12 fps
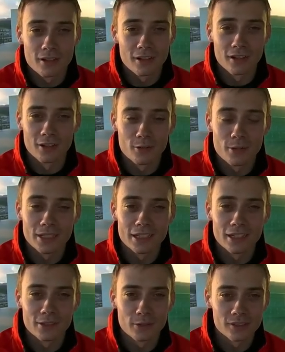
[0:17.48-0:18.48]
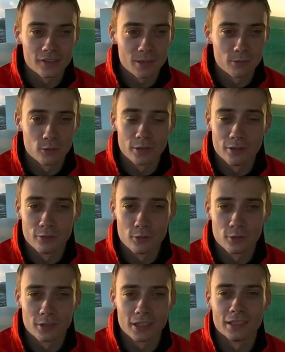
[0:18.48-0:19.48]
uh, Louis Delétraz, I'm
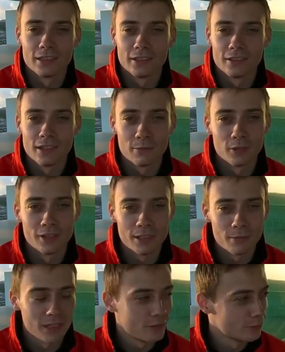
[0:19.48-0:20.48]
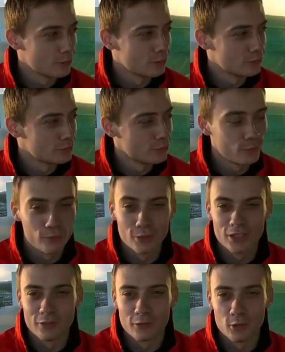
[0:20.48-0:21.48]
twenty-four, and uh, I'm the teammate of those two
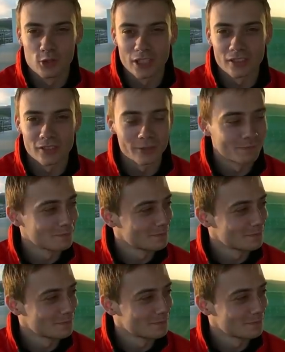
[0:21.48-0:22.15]
beautiful gents.